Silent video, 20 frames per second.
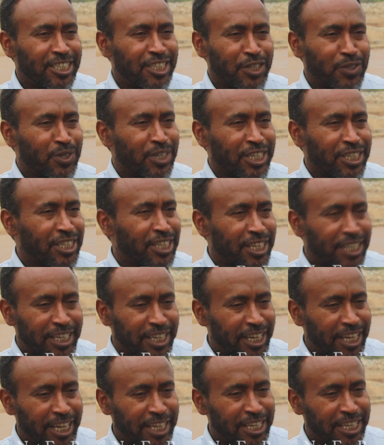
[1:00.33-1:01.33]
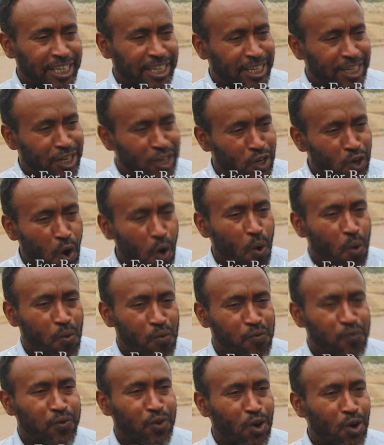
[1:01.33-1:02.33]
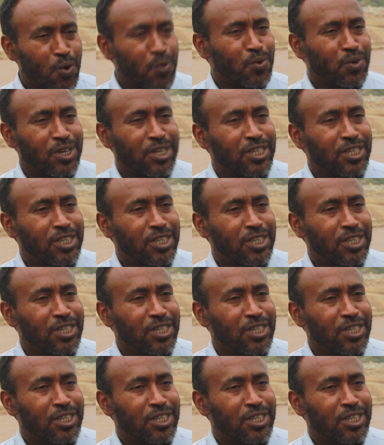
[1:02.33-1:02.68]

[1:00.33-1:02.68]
during any low flow,